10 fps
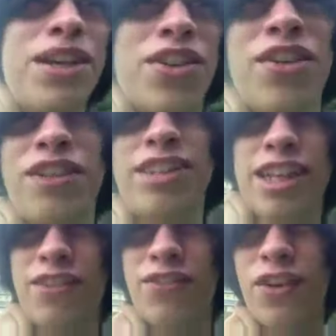not sure if that's
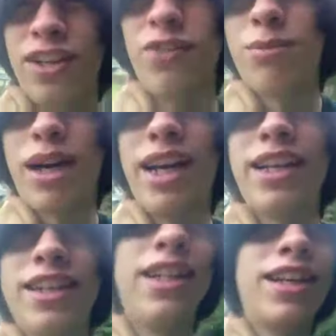like a friend of
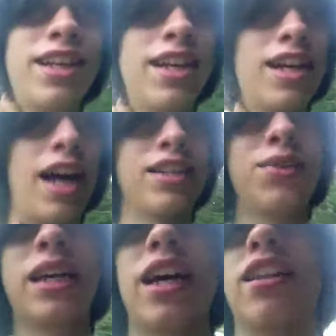mine. I do get a